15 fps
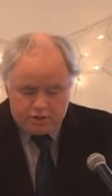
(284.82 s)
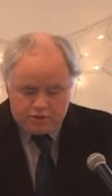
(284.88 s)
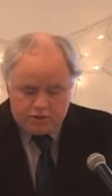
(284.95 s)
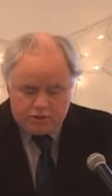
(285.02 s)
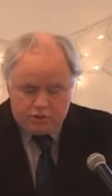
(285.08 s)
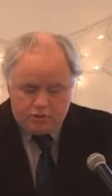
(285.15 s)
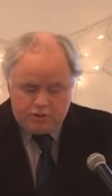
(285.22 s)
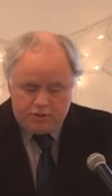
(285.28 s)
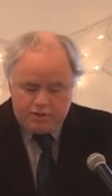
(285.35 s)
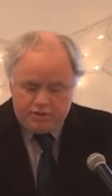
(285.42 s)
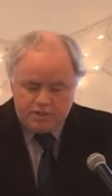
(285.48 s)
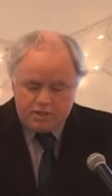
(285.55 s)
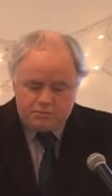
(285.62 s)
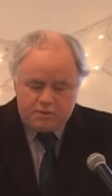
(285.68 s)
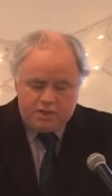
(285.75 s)
So
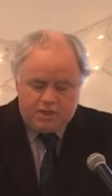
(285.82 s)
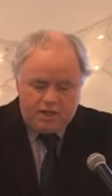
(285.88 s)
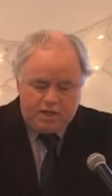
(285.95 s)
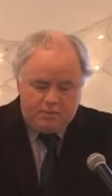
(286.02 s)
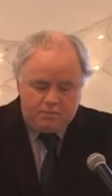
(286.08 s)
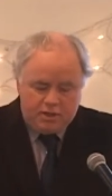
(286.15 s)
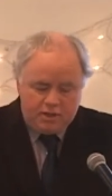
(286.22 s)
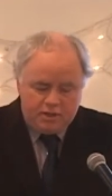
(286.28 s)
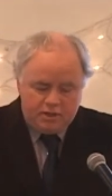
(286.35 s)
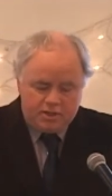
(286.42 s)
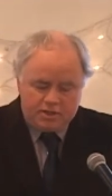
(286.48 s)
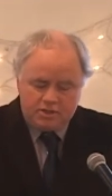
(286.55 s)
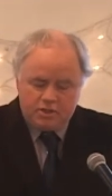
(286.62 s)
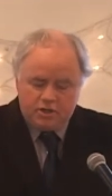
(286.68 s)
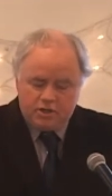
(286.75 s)
this became,
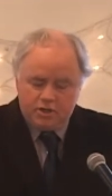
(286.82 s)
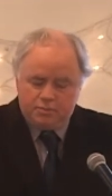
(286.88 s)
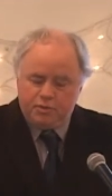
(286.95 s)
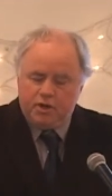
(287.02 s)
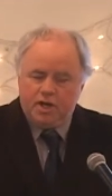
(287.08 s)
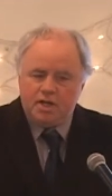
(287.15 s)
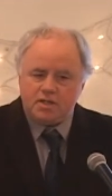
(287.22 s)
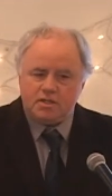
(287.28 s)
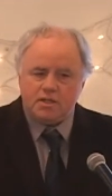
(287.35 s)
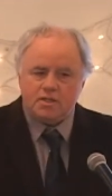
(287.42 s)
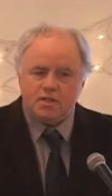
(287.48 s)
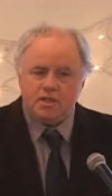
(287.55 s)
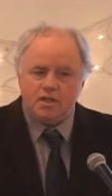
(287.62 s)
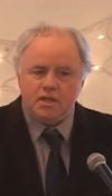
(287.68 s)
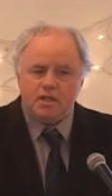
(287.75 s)
this started the
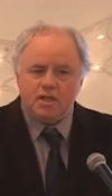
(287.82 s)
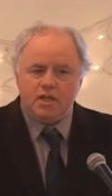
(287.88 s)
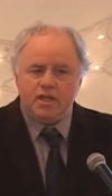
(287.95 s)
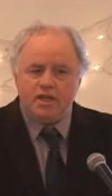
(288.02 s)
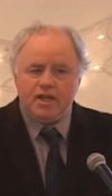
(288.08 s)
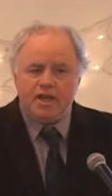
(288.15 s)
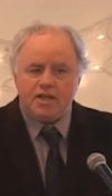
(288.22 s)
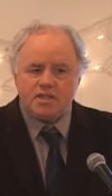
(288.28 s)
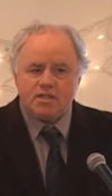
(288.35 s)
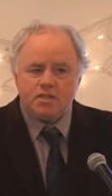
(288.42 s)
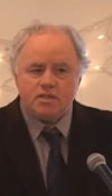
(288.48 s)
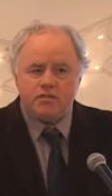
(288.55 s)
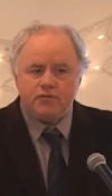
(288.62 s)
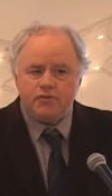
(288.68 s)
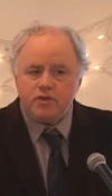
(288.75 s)
process to get
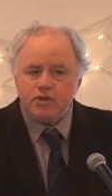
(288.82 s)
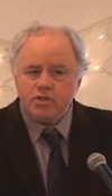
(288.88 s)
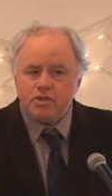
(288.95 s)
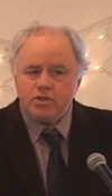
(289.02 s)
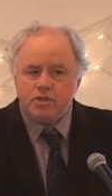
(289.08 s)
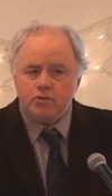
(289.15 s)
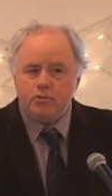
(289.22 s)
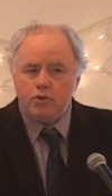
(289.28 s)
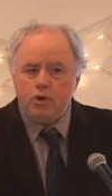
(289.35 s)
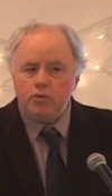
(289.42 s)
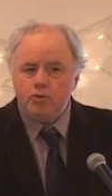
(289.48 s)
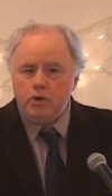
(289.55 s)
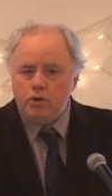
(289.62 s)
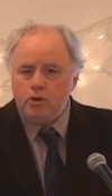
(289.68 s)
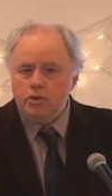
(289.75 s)
Alaska's first
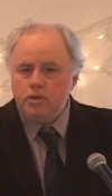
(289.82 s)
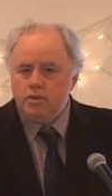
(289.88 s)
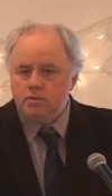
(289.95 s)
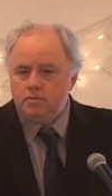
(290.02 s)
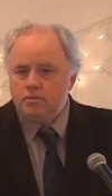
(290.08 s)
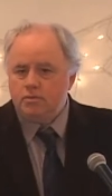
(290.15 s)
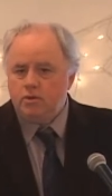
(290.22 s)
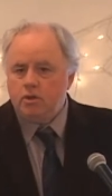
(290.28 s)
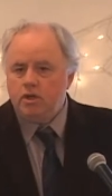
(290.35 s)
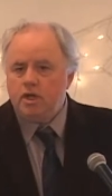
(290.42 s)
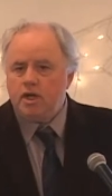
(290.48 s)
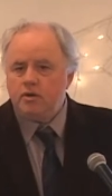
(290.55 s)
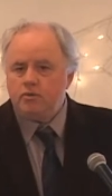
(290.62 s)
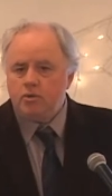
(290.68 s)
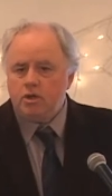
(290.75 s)
row-row,
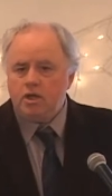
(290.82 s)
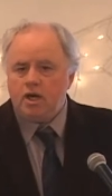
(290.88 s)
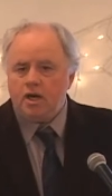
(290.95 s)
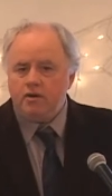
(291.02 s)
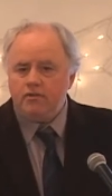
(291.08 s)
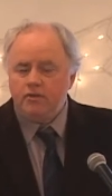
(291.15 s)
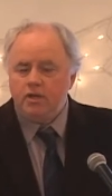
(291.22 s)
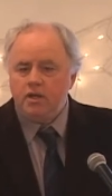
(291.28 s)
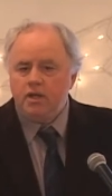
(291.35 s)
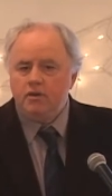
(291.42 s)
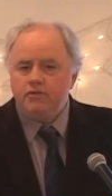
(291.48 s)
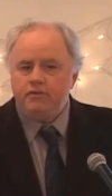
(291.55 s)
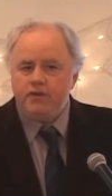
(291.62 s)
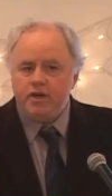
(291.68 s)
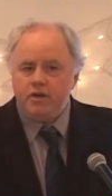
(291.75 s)
roll-on, roll-off
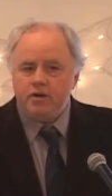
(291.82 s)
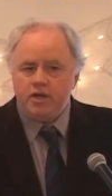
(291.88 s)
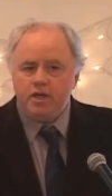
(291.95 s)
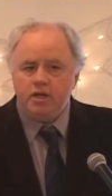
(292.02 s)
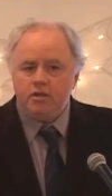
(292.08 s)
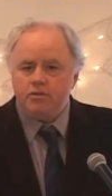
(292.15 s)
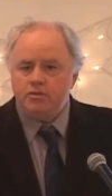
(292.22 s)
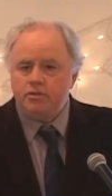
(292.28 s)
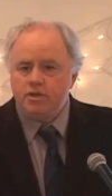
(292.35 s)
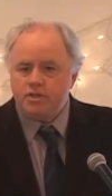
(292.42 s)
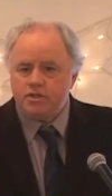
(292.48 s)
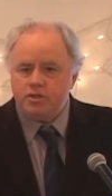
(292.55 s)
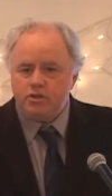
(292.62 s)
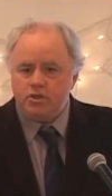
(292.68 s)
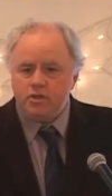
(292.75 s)
ferry through the
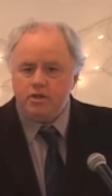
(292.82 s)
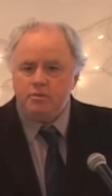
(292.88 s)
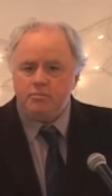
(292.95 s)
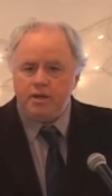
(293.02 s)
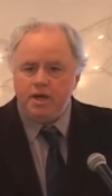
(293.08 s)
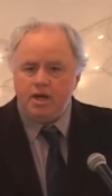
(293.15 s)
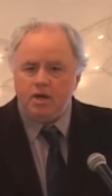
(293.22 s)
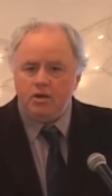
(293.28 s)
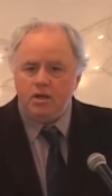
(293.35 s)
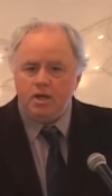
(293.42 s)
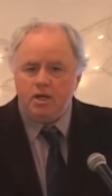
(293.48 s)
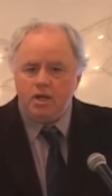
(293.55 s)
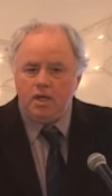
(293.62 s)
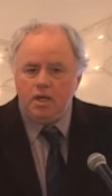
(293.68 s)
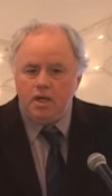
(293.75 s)
stern and bow
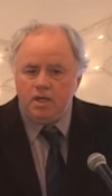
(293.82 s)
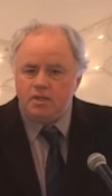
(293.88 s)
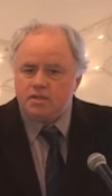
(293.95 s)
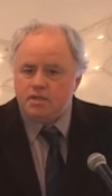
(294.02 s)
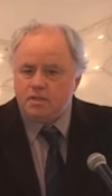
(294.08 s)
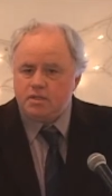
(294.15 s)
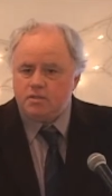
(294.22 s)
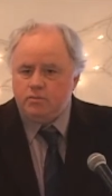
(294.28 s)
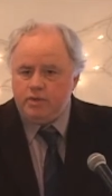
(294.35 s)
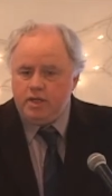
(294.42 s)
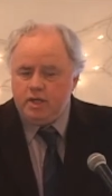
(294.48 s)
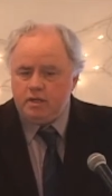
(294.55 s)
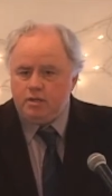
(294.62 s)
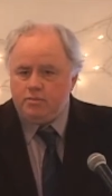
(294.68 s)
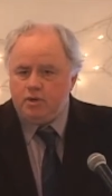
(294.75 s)
since we
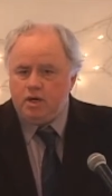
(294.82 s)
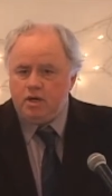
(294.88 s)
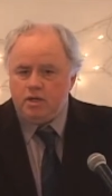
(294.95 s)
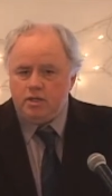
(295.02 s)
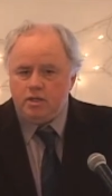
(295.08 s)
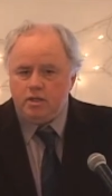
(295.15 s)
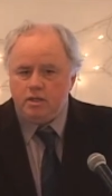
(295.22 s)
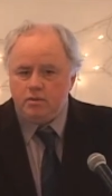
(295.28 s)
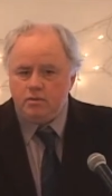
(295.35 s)
had the Bartlett.